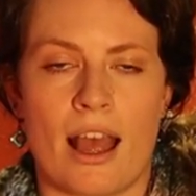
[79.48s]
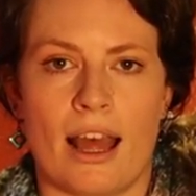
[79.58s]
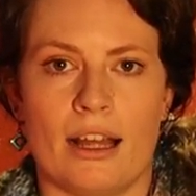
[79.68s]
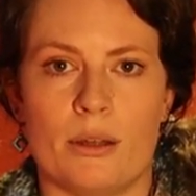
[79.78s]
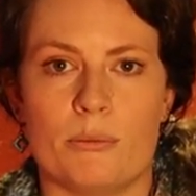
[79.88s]

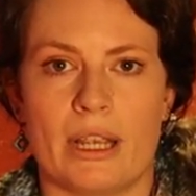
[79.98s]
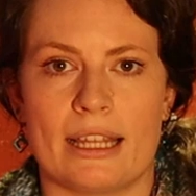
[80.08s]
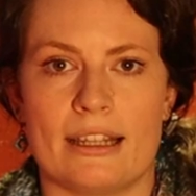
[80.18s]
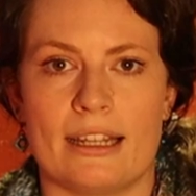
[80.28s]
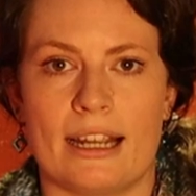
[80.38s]
And
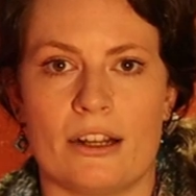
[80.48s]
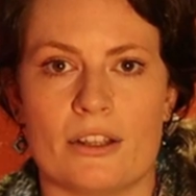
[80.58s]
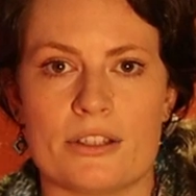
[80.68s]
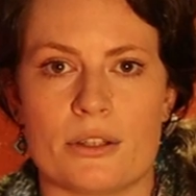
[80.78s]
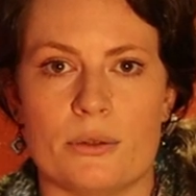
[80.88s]
then I
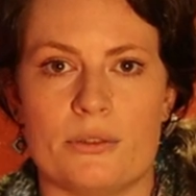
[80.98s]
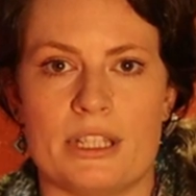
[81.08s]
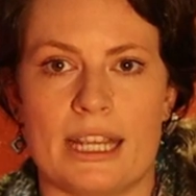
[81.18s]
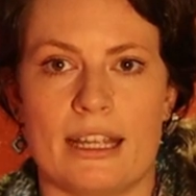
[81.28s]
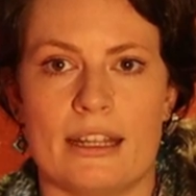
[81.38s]
also
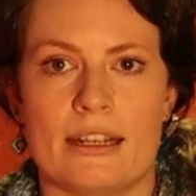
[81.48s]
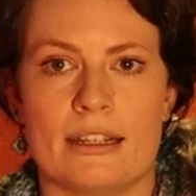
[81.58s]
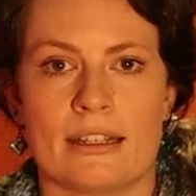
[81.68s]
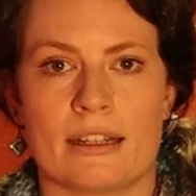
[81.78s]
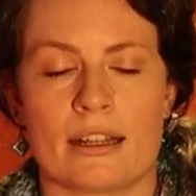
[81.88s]
did
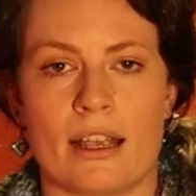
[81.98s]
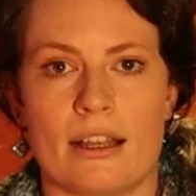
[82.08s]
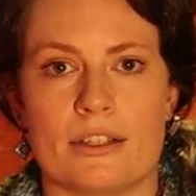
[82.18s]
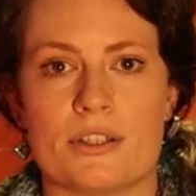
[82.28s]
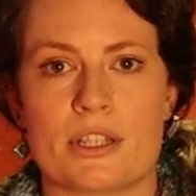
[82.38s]

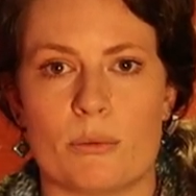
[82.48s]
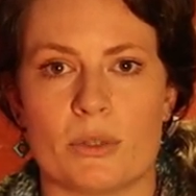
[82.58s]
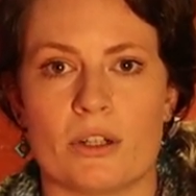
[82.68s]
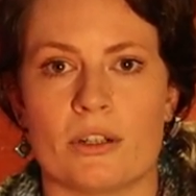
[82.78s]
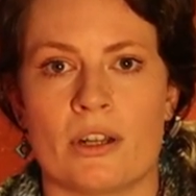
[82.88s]
a
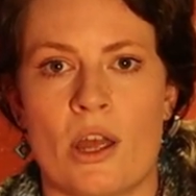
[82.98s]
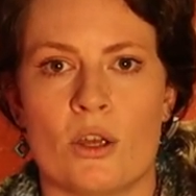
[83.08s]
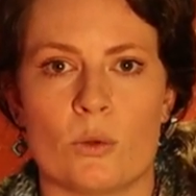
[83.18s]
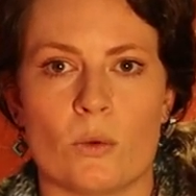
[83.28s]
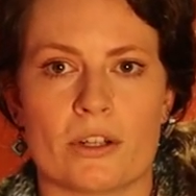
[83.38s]
summer
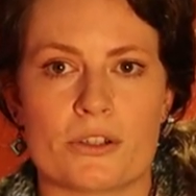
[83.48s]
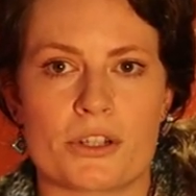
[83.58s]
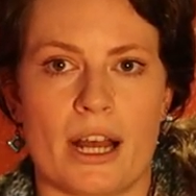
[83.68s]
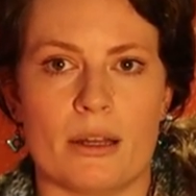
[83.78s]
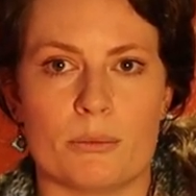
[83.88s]

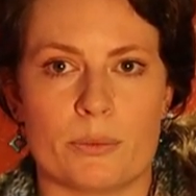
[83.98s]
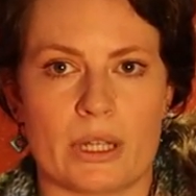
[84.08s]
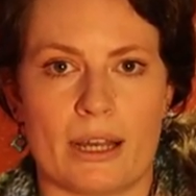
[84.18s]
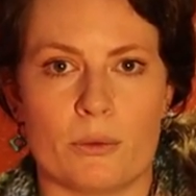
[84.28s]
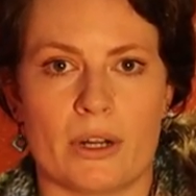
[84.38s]
workshop
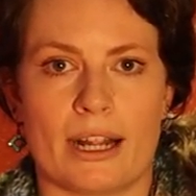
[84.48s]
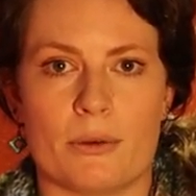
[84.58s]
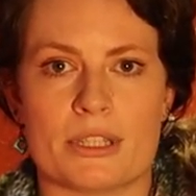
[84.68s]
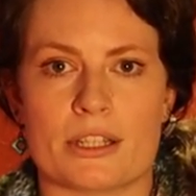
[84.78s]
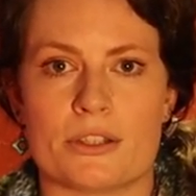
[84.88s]
where I
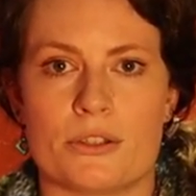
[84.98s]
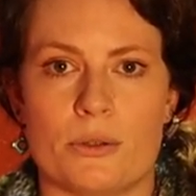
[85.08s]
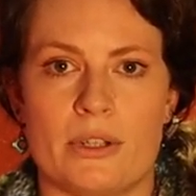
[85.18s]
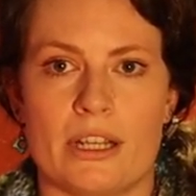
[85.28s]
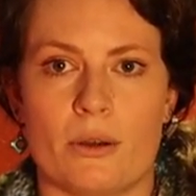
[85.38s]
was a
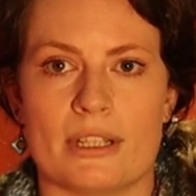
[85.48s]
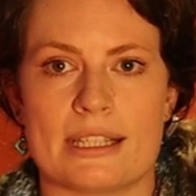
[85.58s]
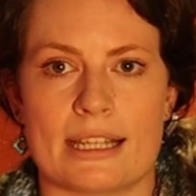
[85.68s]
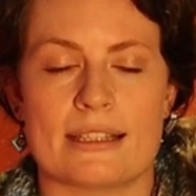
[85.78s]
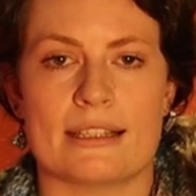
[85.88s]
studio
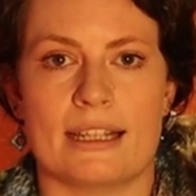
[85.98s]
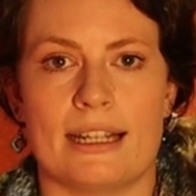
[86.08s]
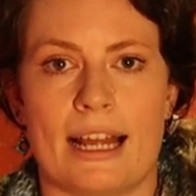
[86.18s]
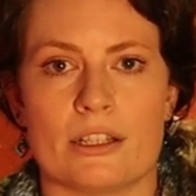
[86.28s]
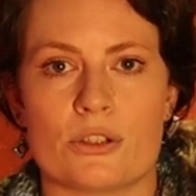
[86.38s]
assistant
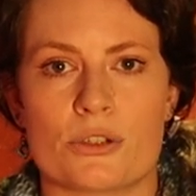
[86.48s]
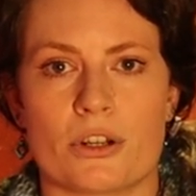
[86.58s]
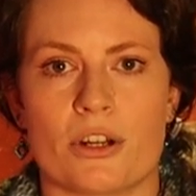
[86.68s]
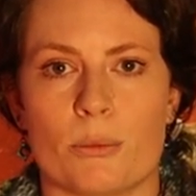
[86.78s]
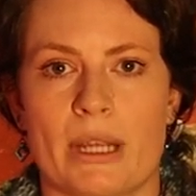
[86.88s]
at
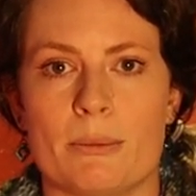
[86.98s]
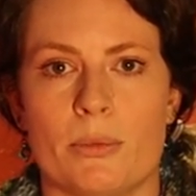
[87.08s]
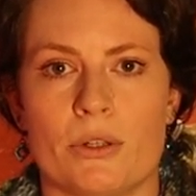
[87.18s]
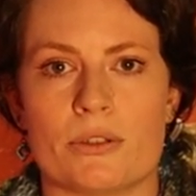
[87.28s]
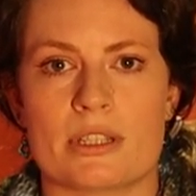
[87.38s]
Sugar
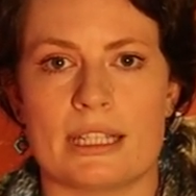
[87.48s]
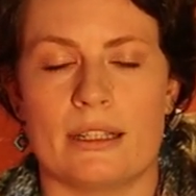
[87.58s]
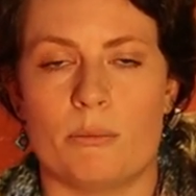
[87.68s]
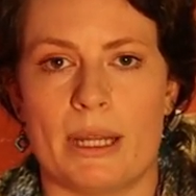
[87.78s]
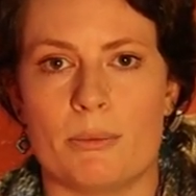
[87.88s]
Maples
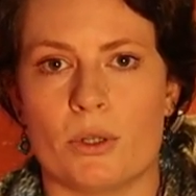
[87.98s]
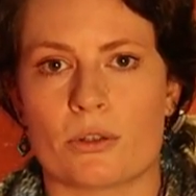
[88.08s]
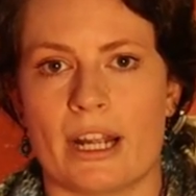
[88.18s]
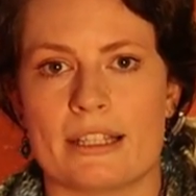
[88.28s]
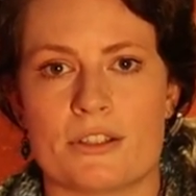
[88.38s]
in Maple
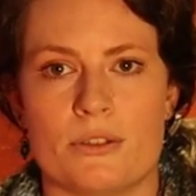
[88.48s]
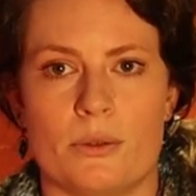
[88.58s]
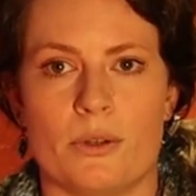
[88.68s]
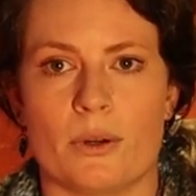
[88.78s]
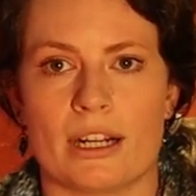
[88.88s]
Crest,
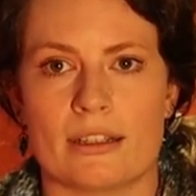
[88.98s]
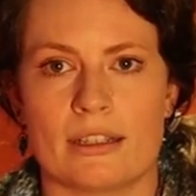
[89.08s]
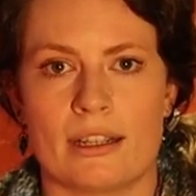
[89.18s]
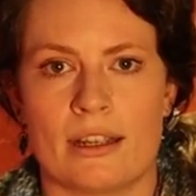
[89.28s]
New York.